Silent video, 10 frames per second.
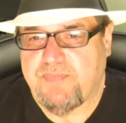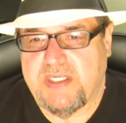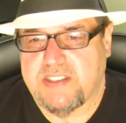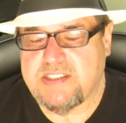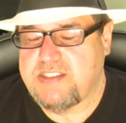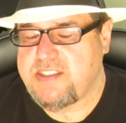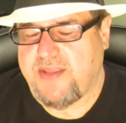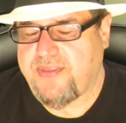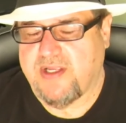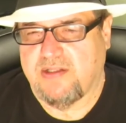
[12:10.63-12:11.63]
It's
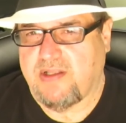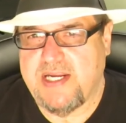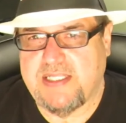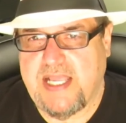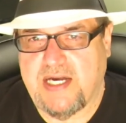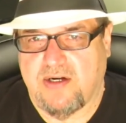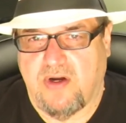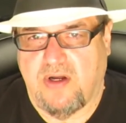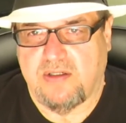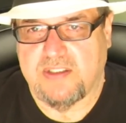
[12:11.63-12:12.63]
nothing like that at
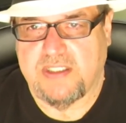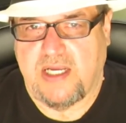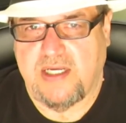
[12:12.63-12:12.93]
all.